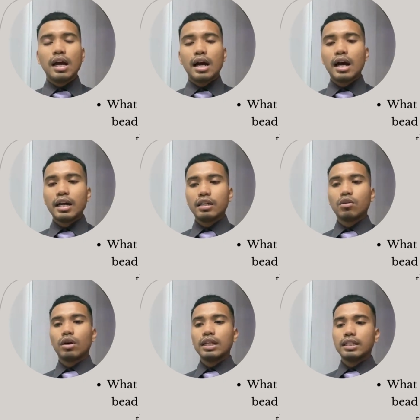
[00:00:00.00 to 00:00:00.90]
high
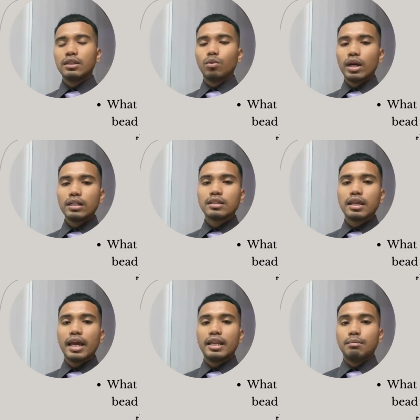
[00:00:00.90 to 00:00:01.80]
quality welds
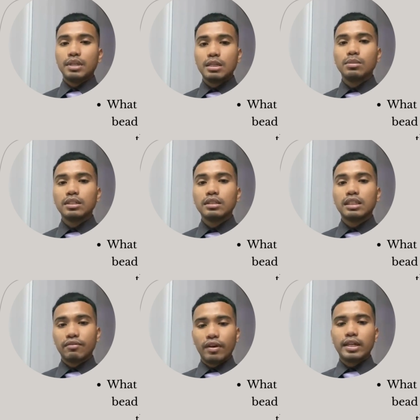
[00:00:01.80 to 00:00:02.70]
and minimal
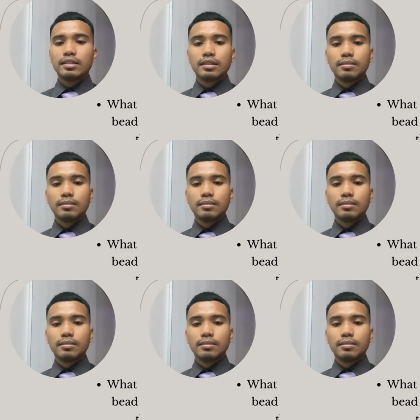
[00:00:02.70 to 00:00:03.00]
defects.